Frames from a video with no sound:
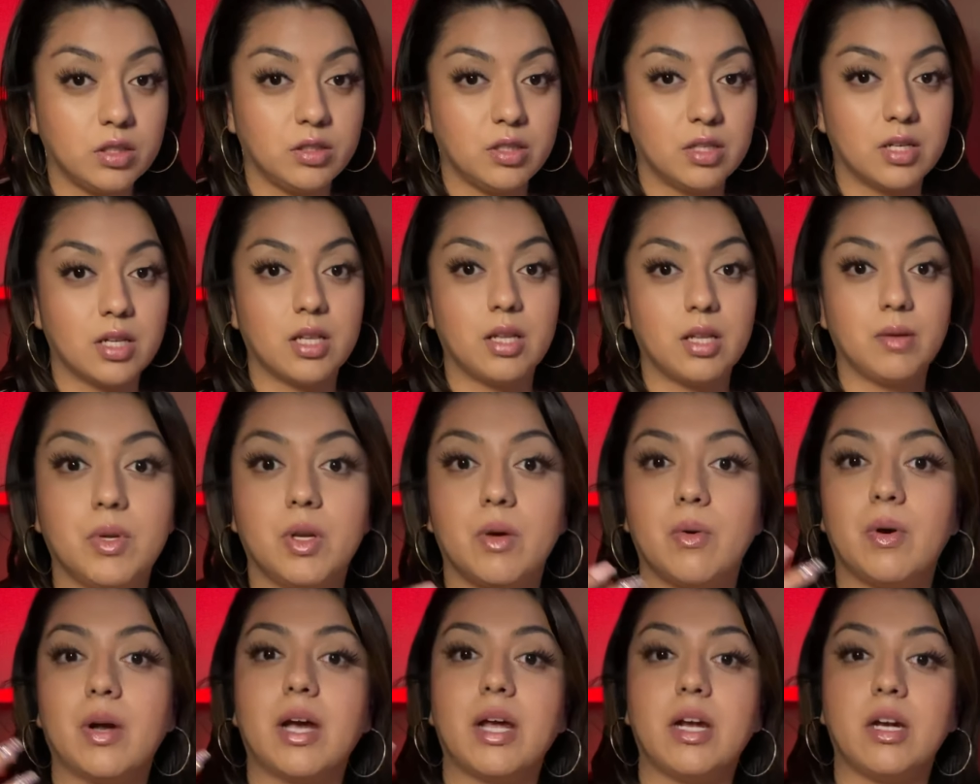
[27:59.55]
You can let
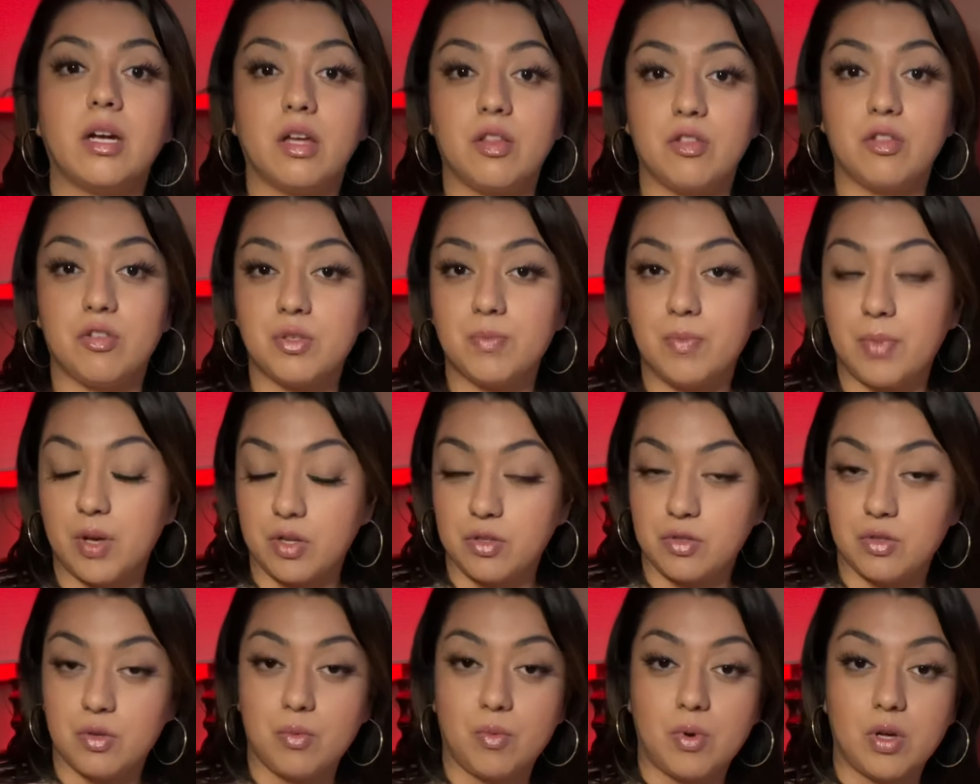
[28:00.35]
what kind of other
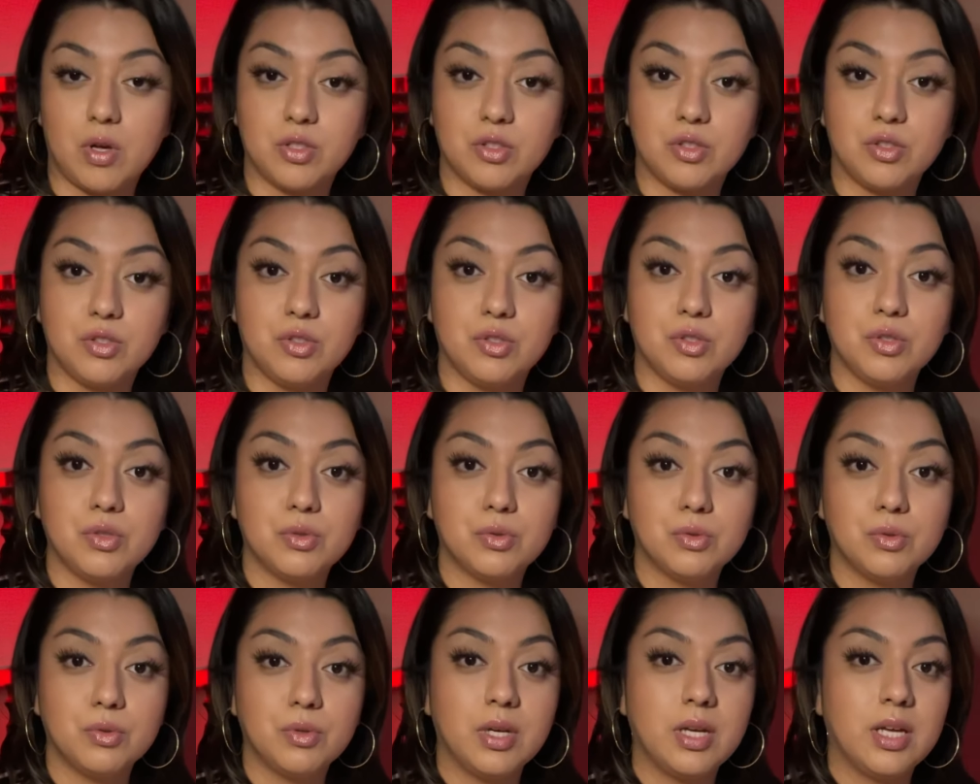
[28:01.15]
spells you want to
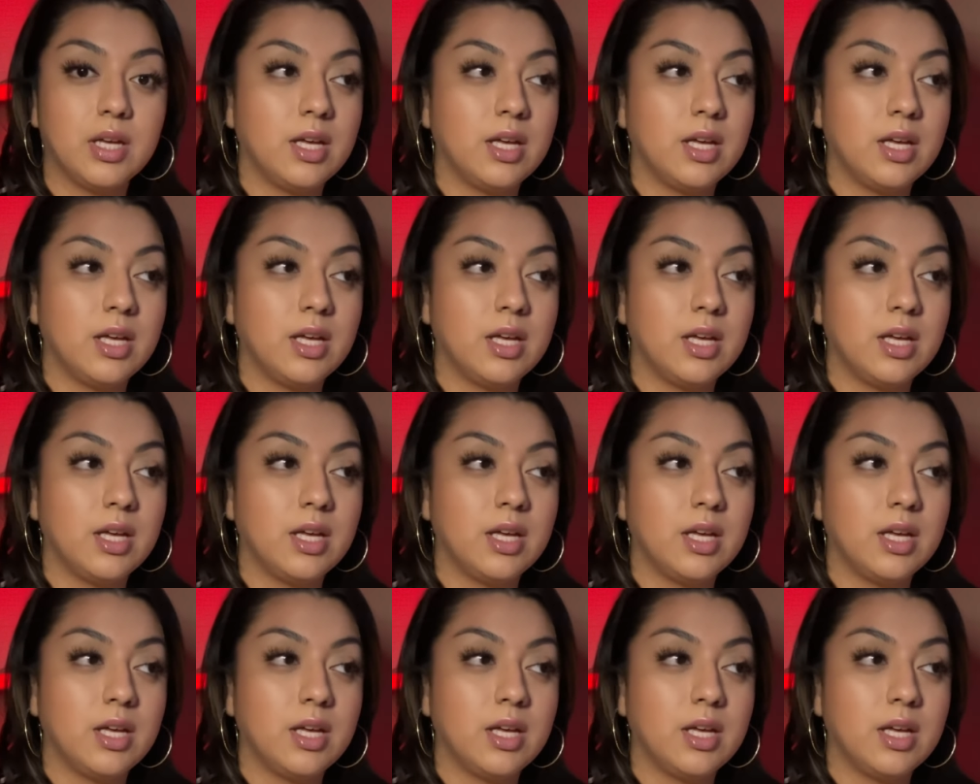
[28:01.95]
do,